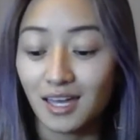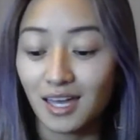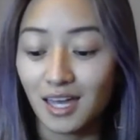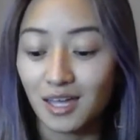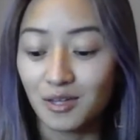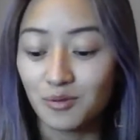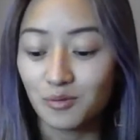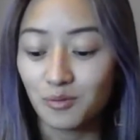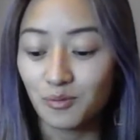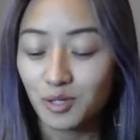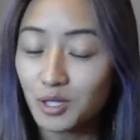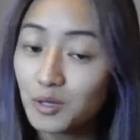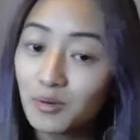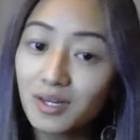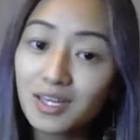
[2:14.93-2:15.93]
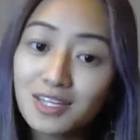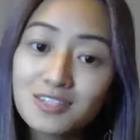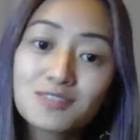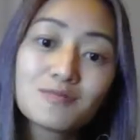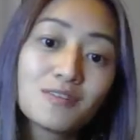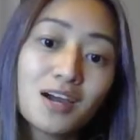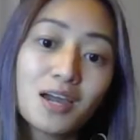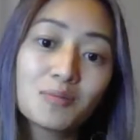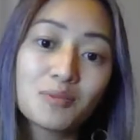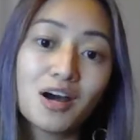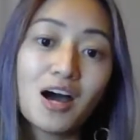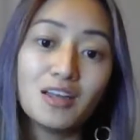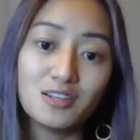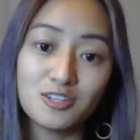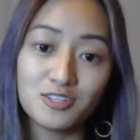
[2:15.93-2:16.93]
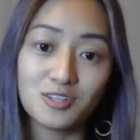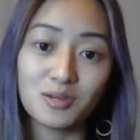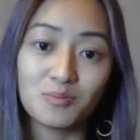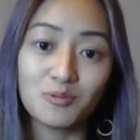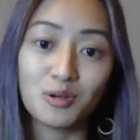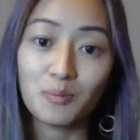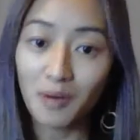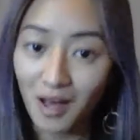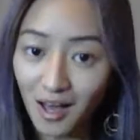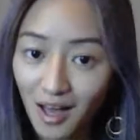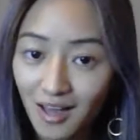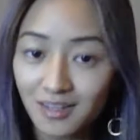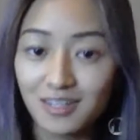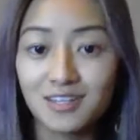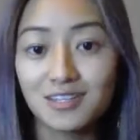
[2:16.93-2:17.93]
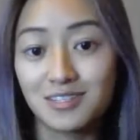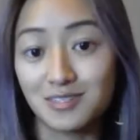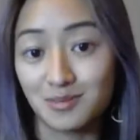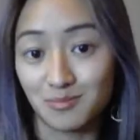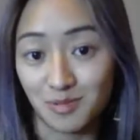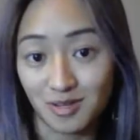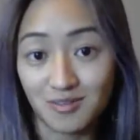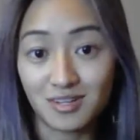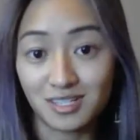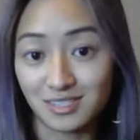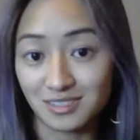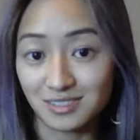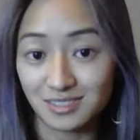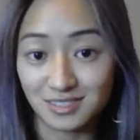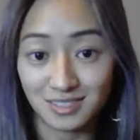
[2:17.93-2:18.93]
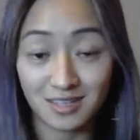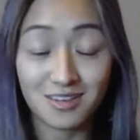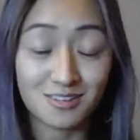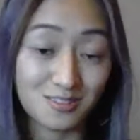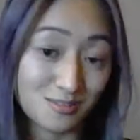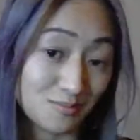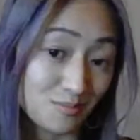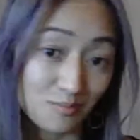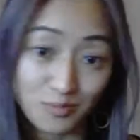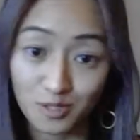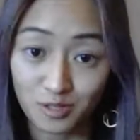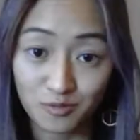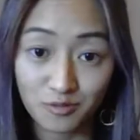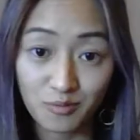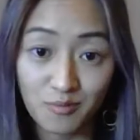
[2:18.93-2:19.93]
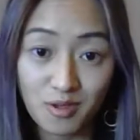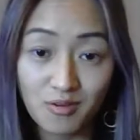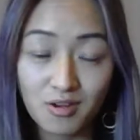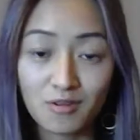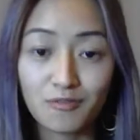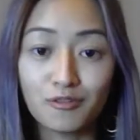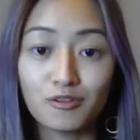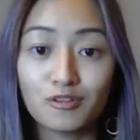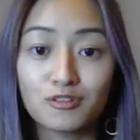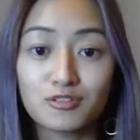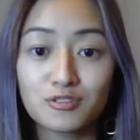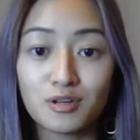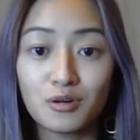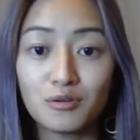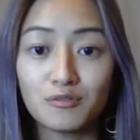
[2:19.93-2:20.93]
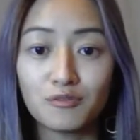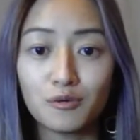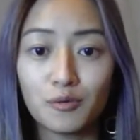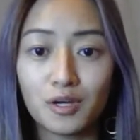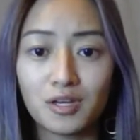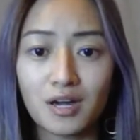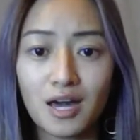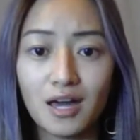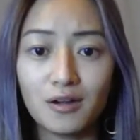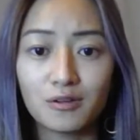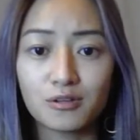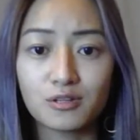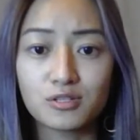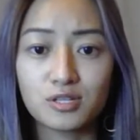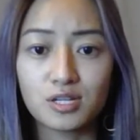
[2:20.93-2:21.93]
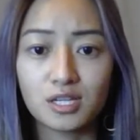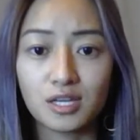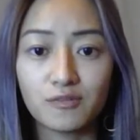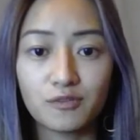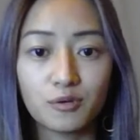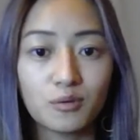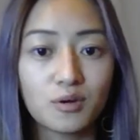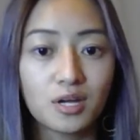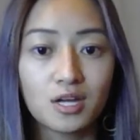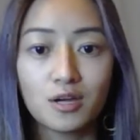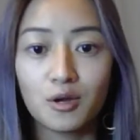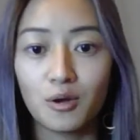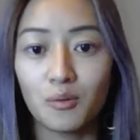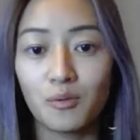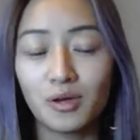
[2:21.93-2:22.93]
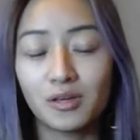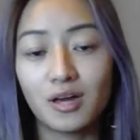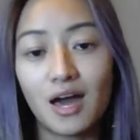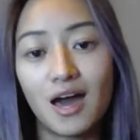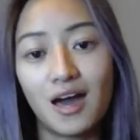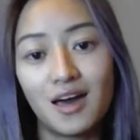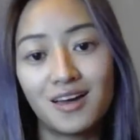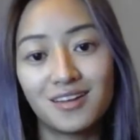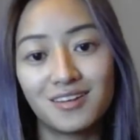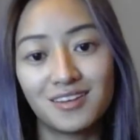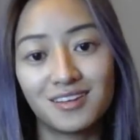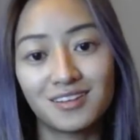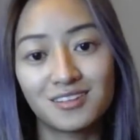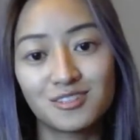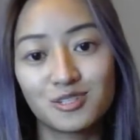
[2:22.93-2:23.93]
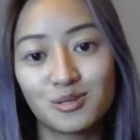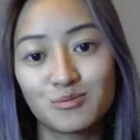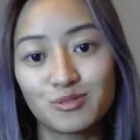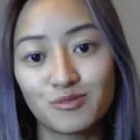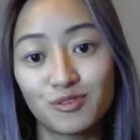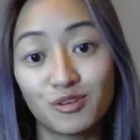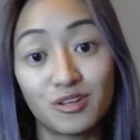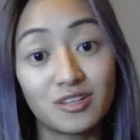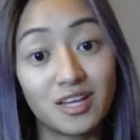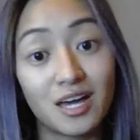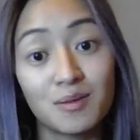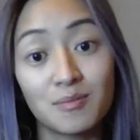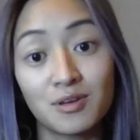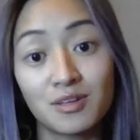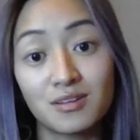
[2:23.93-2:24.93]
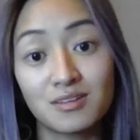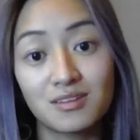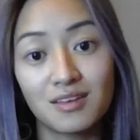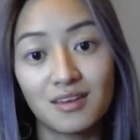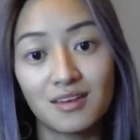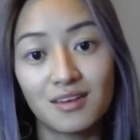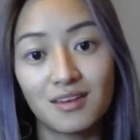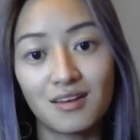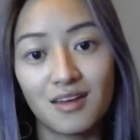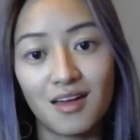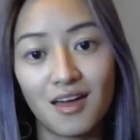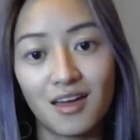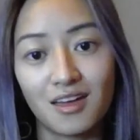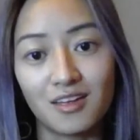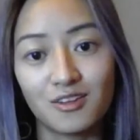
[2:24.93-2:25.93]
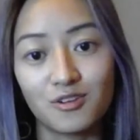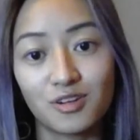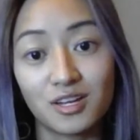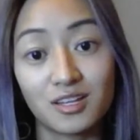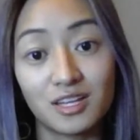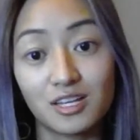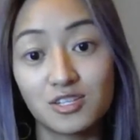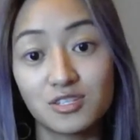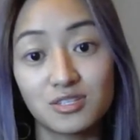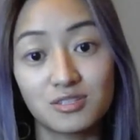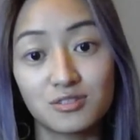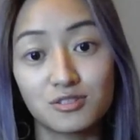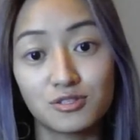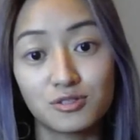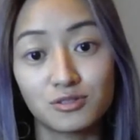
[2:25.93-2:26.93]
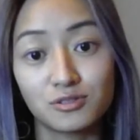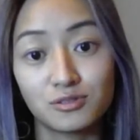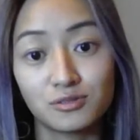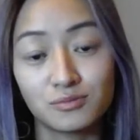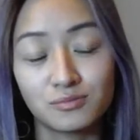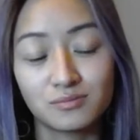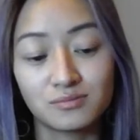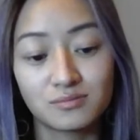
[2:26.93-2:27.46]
And when you are in divine partnership, your partner is a mirror, is a, a beautiful mirror for your soul, for where you're at on your journey, for where you're at in terms of your alignment and your connection to